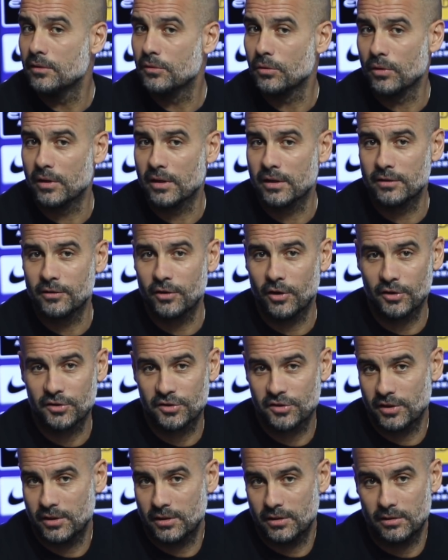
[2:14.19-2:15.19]
to learn
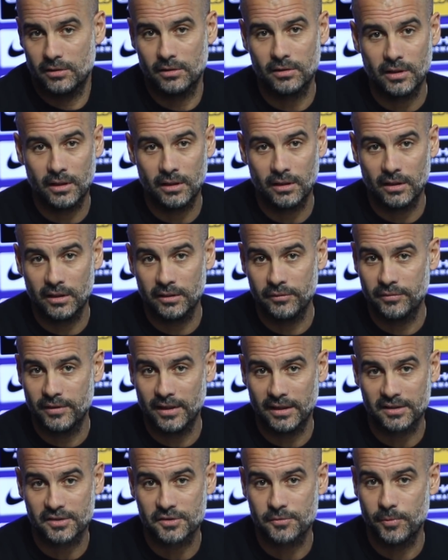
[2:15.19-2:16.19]
Dutch and leave
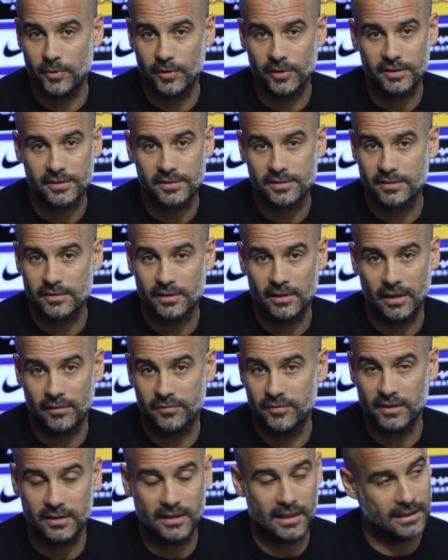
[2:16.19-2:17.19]
that experience. And
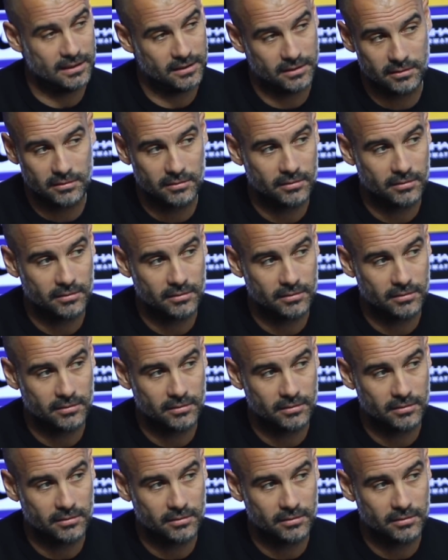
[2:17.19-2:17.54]
after that,